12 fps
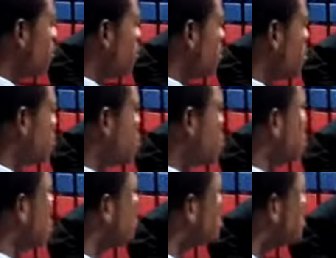But with
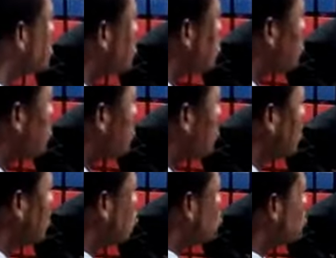this hula
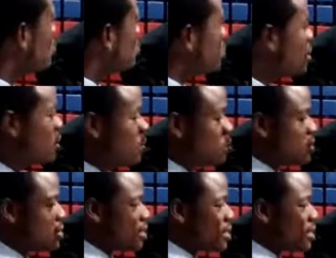baloo, with